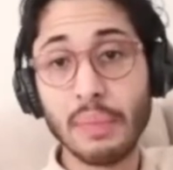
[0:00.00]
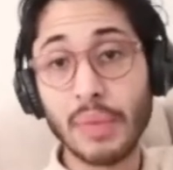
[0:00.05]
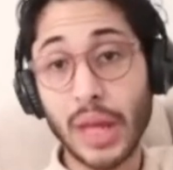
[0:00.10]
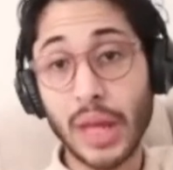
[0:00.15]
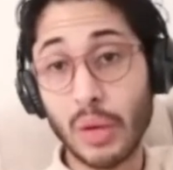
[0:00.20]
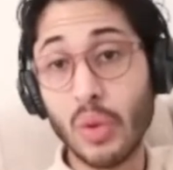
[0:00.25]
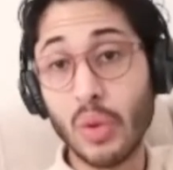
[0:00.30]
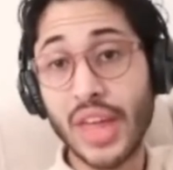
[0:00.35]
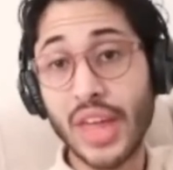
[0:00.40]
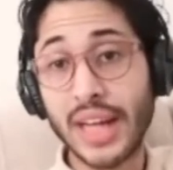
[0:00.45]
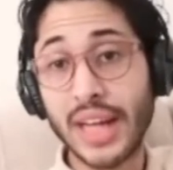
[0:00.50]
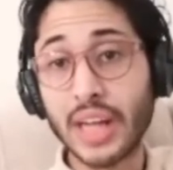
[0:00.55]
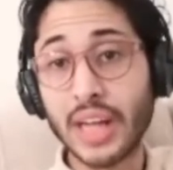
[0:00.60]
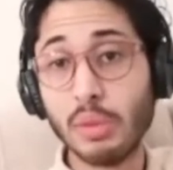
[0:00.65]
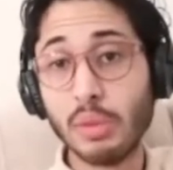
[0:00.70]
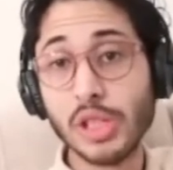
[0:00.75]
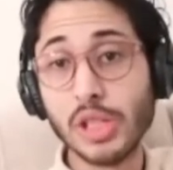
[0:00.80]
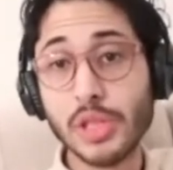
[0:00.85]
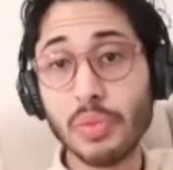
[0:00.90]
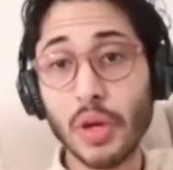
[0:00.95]
And with that
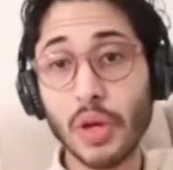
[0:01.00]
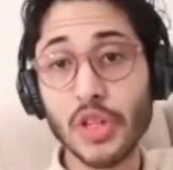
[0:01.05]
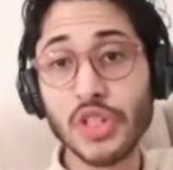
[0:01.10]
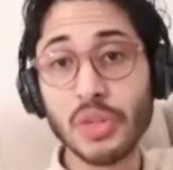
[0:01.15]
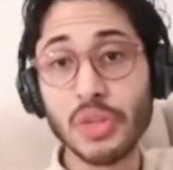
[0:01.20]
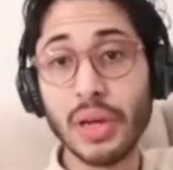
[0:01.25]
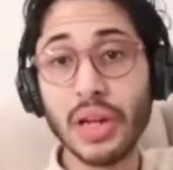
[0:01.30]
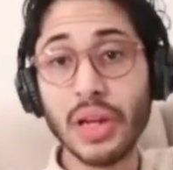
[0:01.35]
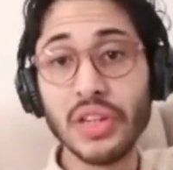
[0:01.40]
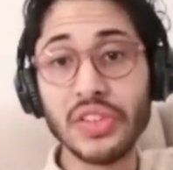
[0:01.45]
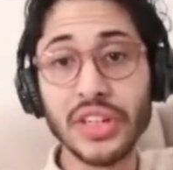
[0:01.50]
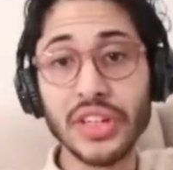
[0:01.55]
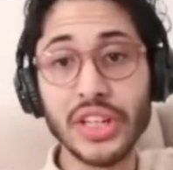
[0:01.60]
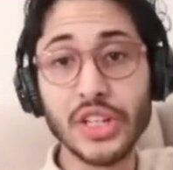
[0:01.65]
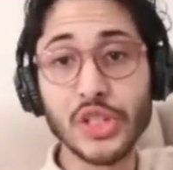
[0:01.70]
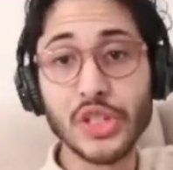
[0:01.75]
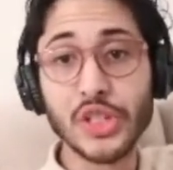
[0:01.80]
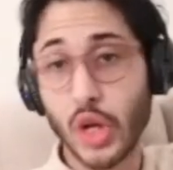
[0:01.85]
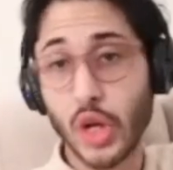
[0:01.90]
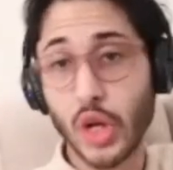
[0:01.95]
comes responsibility.
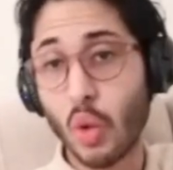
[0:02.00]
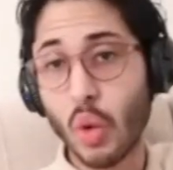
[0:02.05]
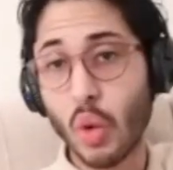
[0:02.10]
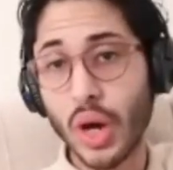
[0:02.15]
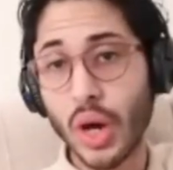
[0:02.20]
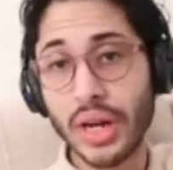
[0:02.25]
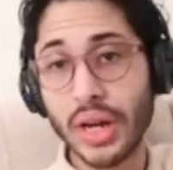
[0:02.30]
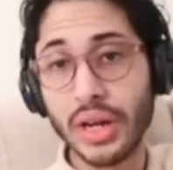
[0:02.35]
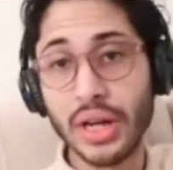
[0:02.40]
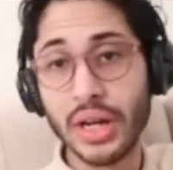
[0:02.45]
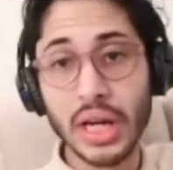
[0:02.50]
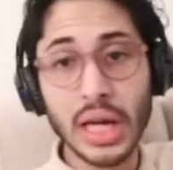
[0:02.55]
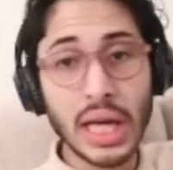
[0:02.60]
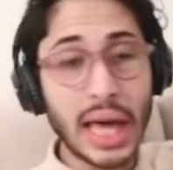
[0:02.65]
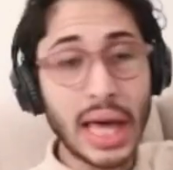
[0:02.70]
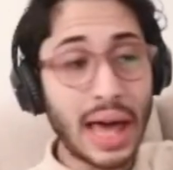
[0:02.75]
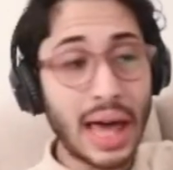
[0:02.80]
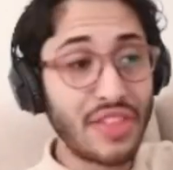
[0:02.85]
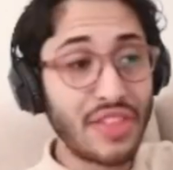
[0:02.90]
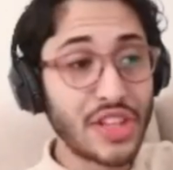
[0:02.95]
So no one
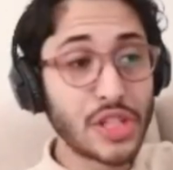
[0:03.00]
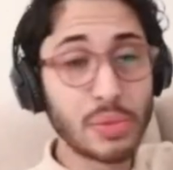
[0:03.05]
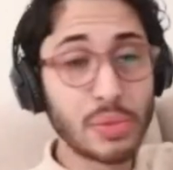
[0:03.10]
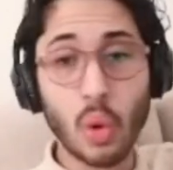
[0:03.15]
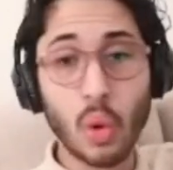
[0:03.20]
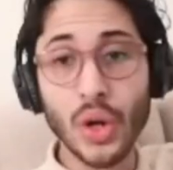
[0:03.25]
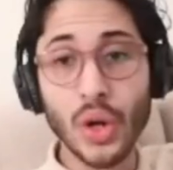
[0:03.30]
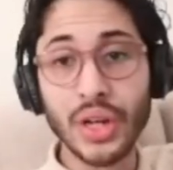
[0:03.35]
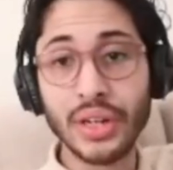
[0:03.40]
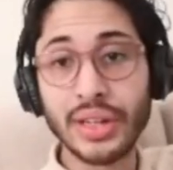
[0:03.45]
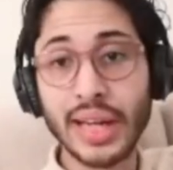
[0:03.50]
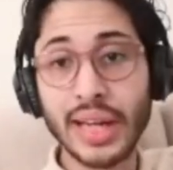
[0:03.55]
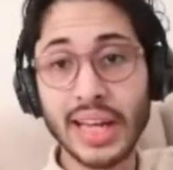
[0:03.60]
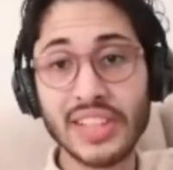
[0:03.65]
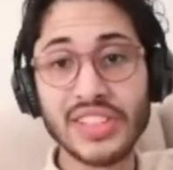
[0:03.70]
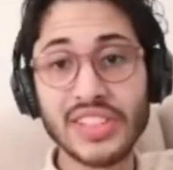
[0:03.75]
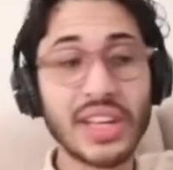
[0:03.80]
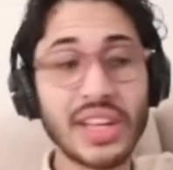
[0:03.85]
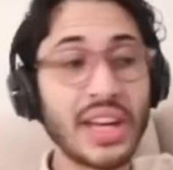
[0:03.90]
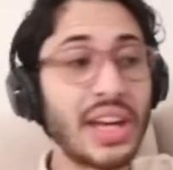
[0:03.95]
at this point
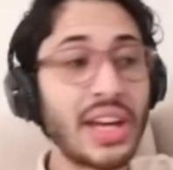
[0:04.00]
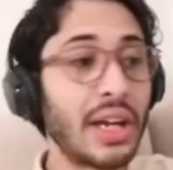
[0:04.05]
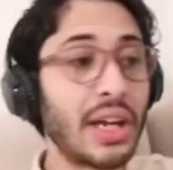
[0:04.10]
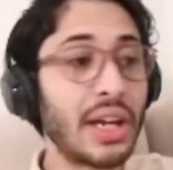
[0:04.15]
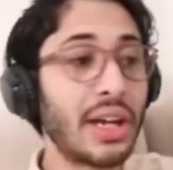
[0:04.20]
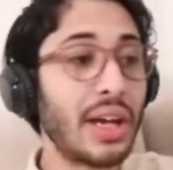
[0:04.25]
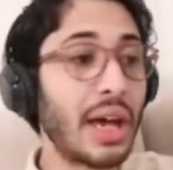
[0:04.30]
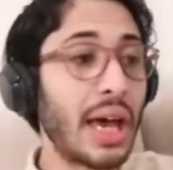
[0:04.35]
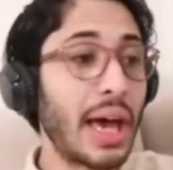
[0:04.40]
can say,